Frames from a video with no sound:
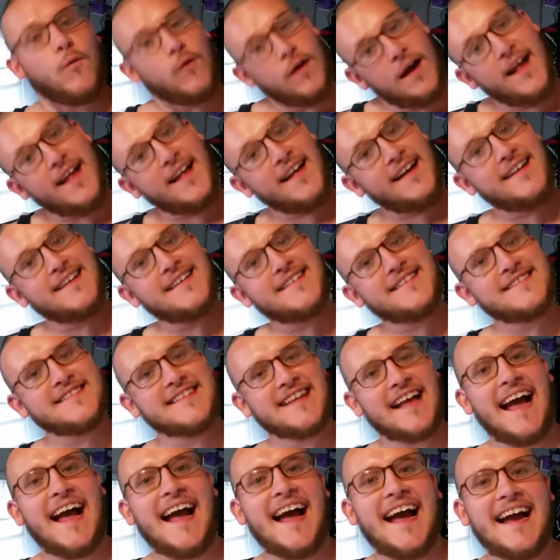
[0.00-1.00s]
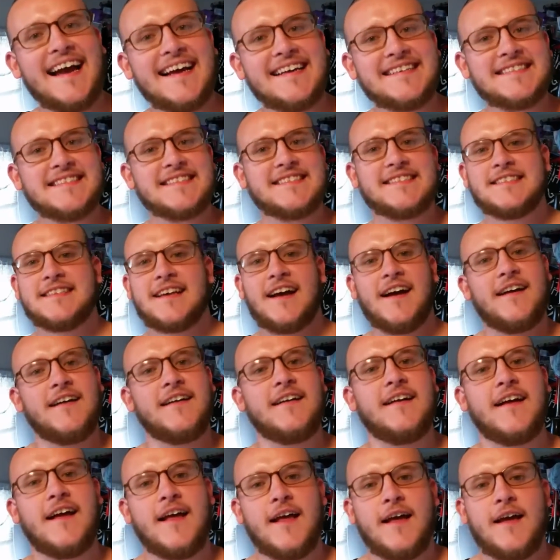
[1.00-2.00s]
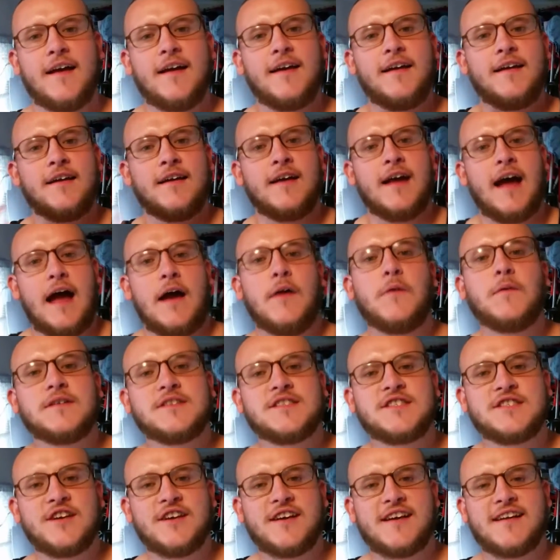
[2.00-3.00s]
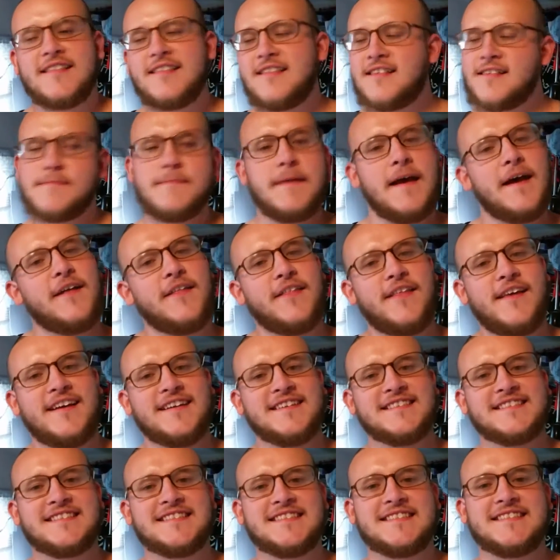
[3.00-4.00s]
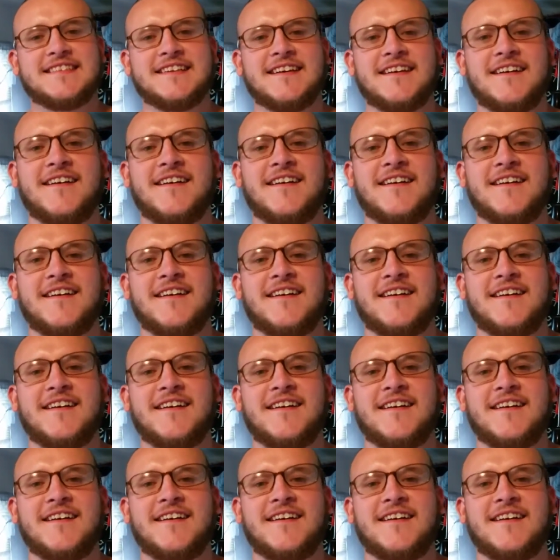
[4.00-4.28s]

Well, guys, I wish you could smell this.